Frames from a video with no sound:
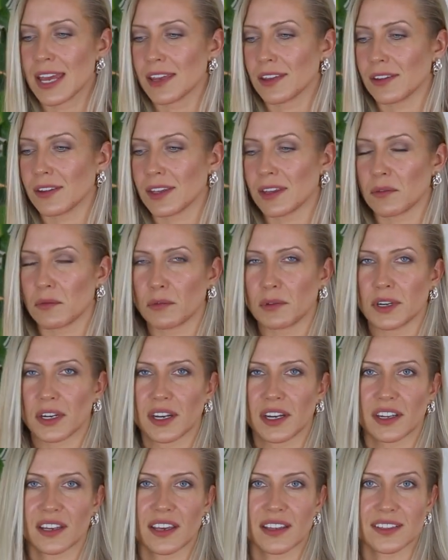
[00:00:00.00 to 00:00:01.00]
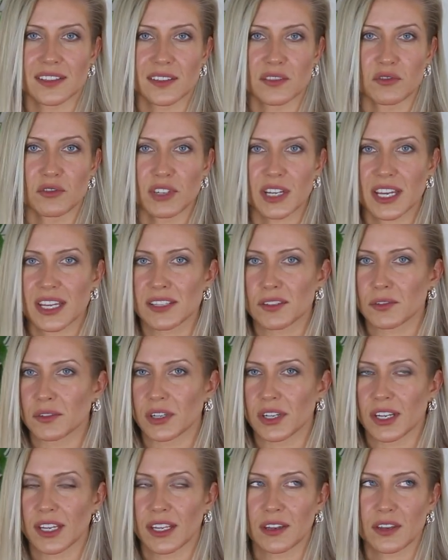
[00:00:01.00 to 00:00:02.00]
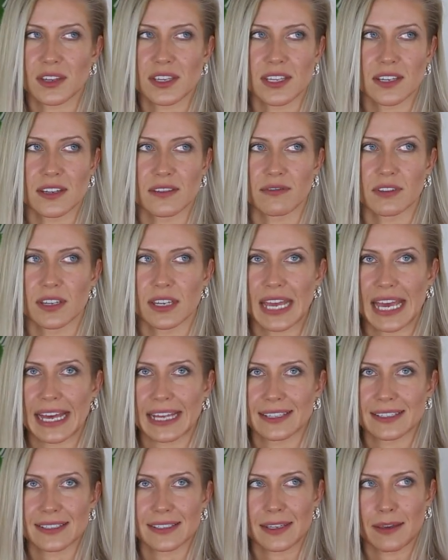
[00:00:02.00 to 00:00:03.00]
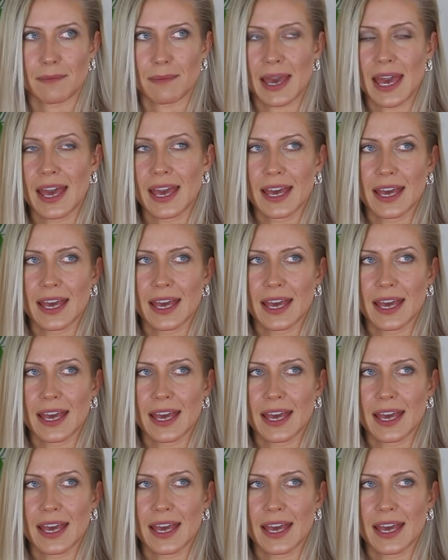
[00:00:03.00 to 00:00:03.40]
You can wear it as a dress, or you can even add some